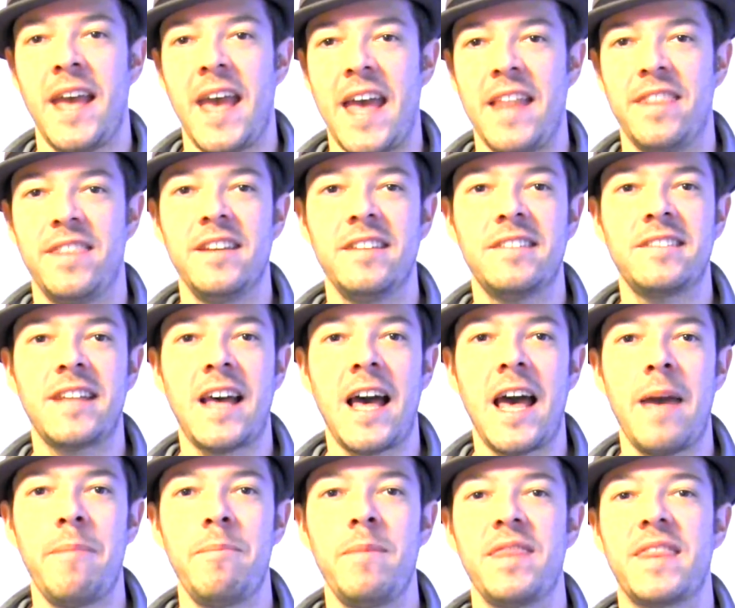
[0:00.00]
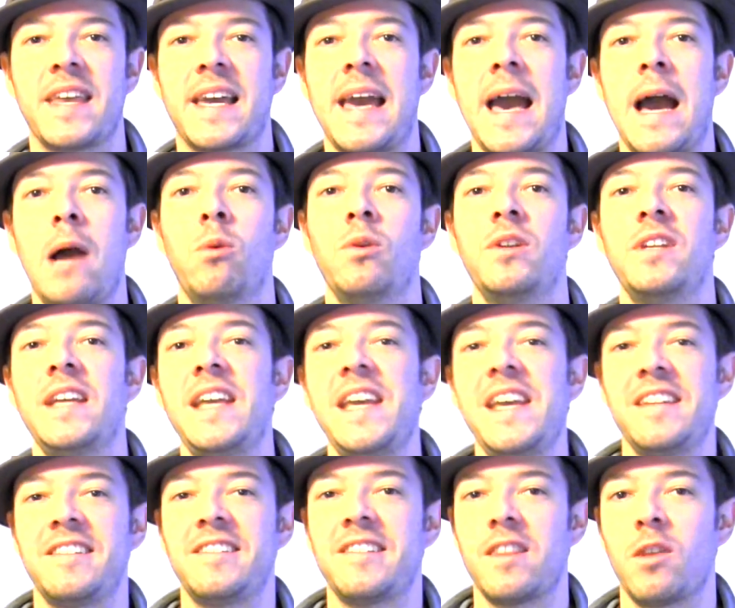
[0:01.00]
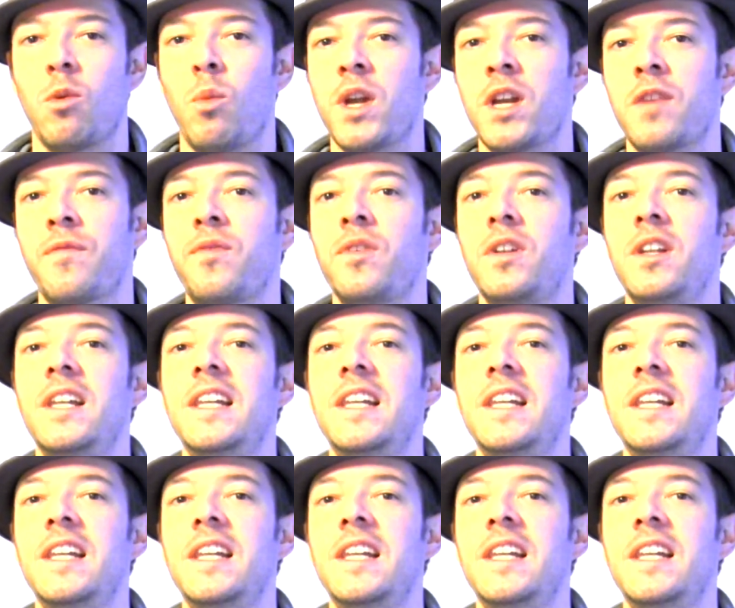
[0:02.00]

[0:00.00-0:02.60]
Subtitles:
And this time, the count is the wonderful